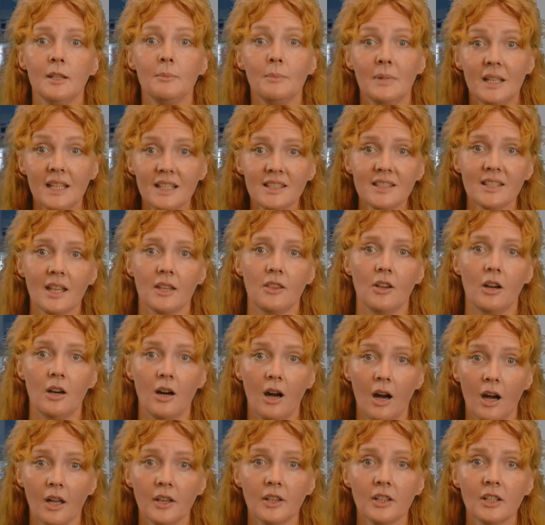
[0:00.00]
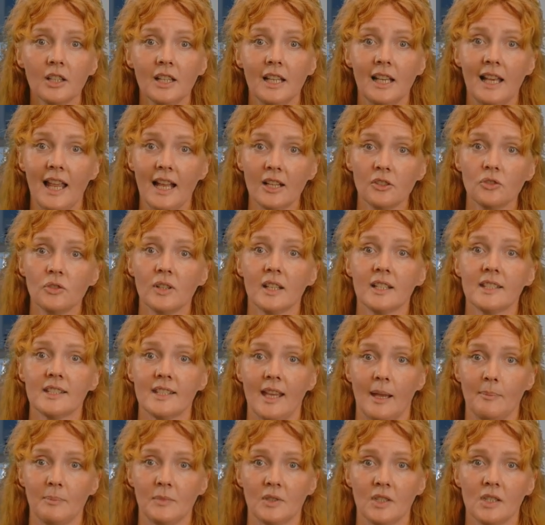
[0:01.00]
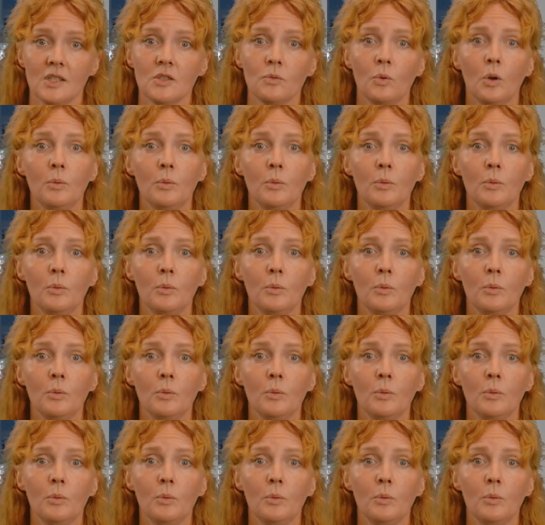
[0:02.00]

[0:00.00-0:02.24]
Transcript: means that other electron acceptors